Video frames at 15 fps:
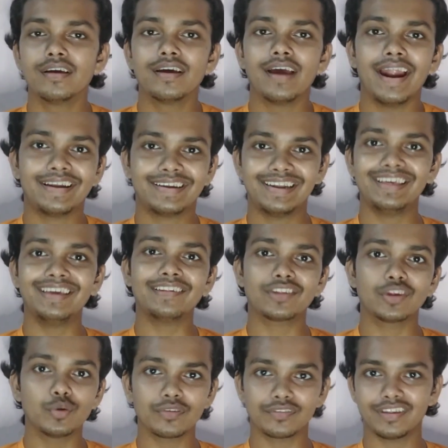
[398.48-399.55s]
at least
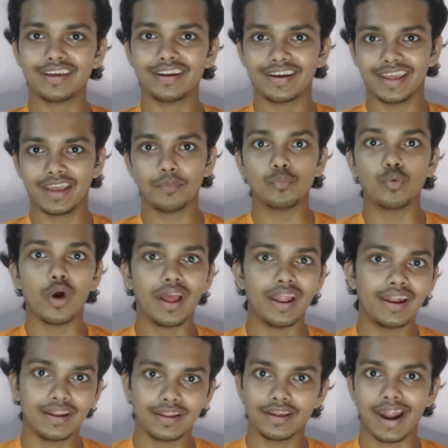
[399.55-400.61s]
use their name
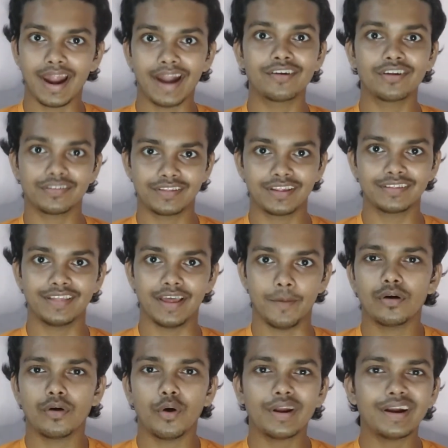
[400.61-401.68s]
while addressing them,
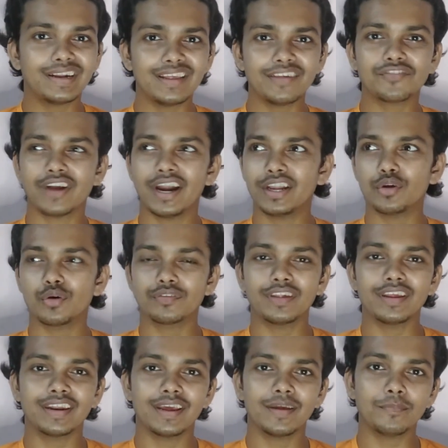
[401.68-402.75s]
or at least try to use
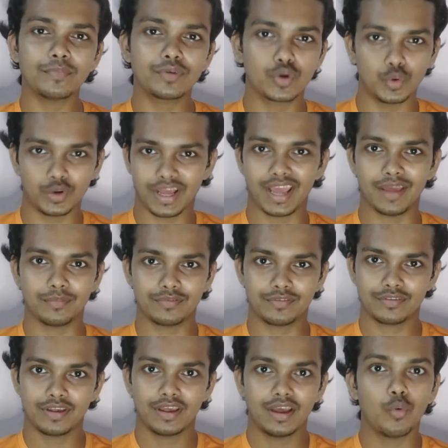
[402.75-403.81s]
their name 2
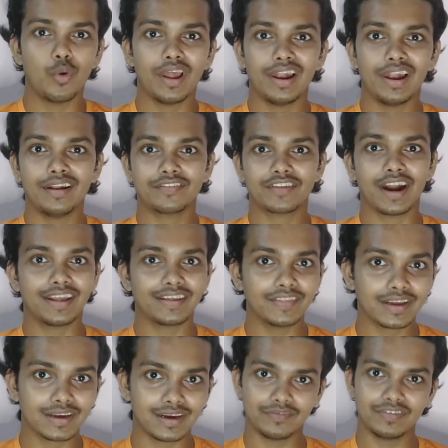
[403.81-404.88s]
times while starting
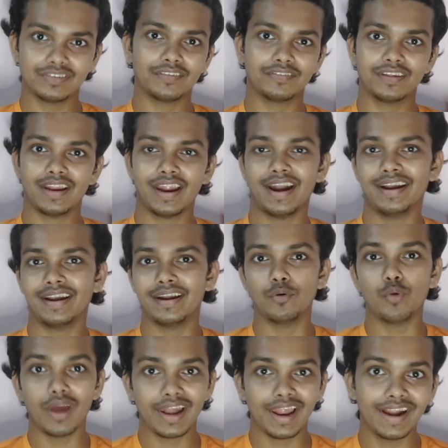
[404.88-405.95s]
the conversation and
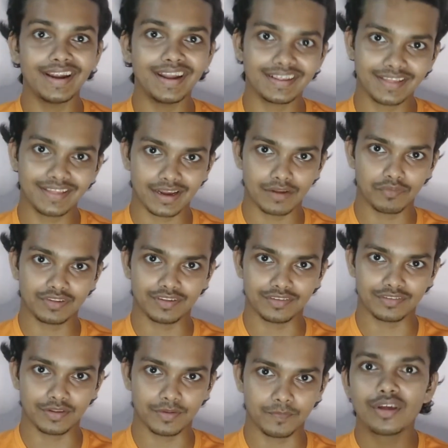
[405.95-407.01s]
while ending the
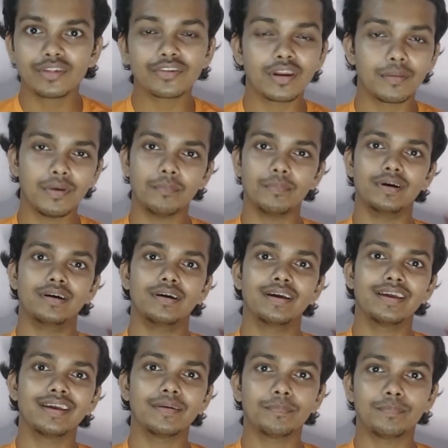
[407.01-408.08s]
conversation. So remember,
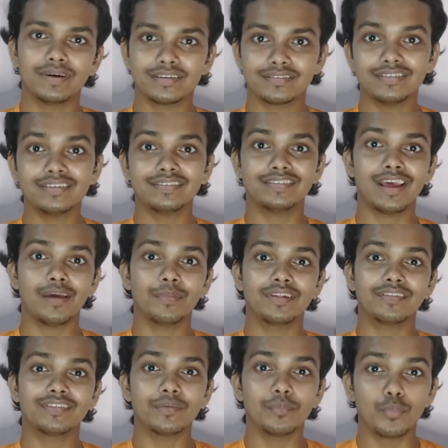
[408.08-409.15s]
a person's name
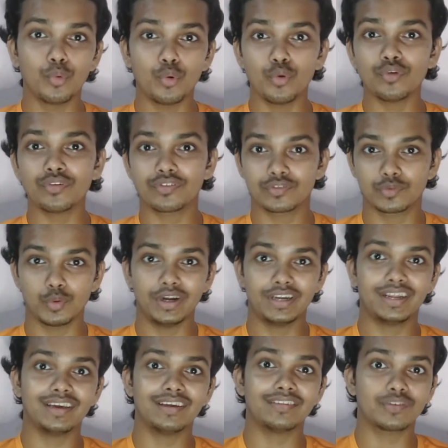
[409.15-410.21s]
is the most
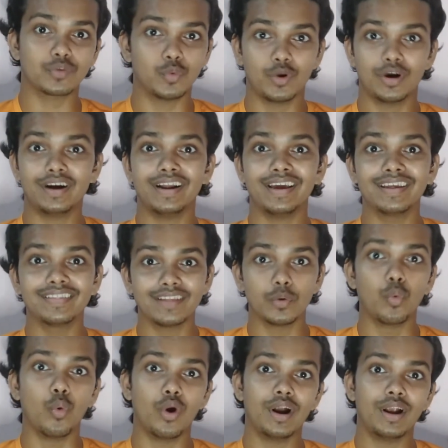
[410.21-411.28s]
sweetest word in the
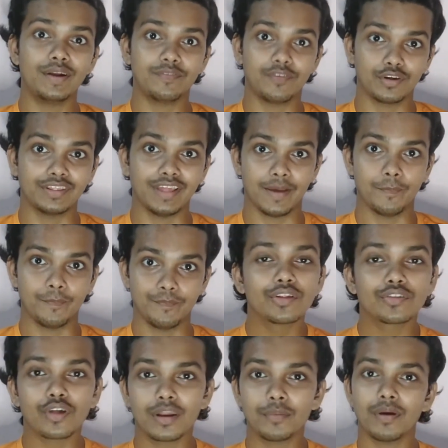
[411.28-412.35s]
world for them.
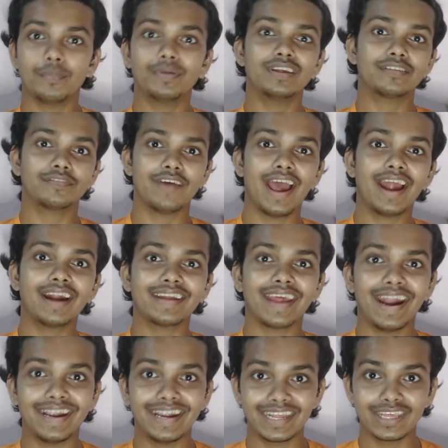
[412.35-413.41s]
So remember this fact,
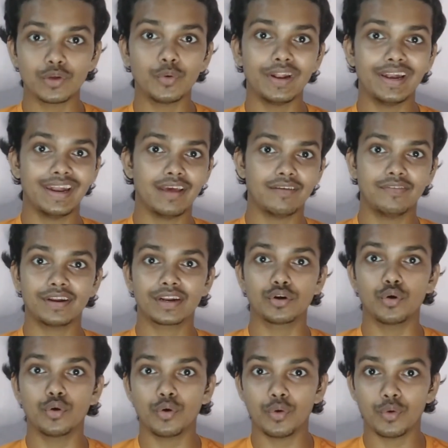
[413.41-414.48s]
and you will never
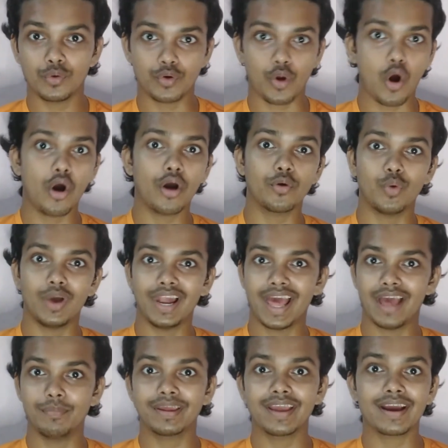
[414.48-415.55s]
go wrong while
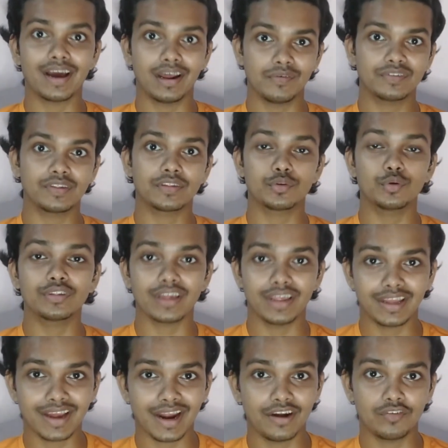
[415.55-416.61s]
having a conversation with
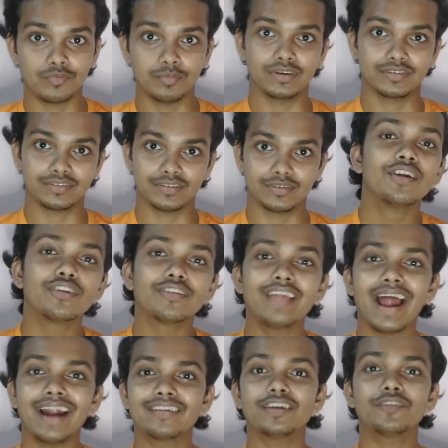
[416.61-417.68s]
any kind of person. So
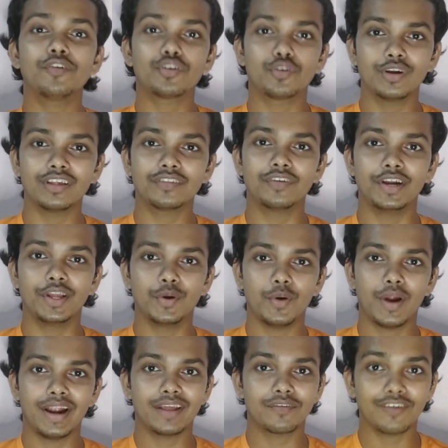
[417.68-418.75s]
that's it for today's video,
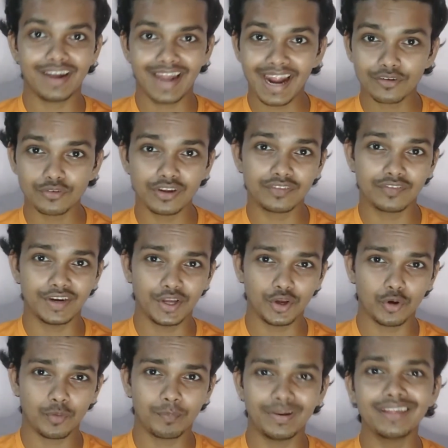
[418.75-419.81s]
and if you liked today's
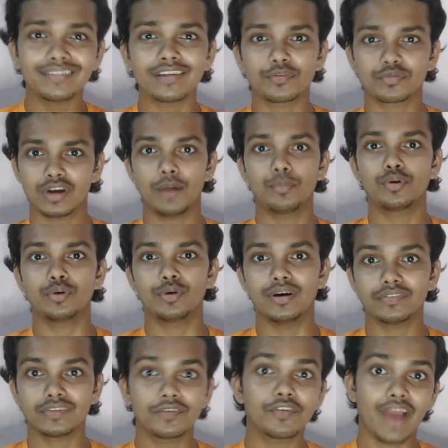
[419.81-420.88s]
video, please subscribe to
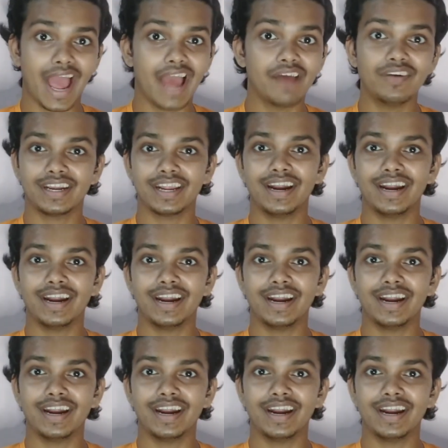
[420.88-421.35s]
us if you haven't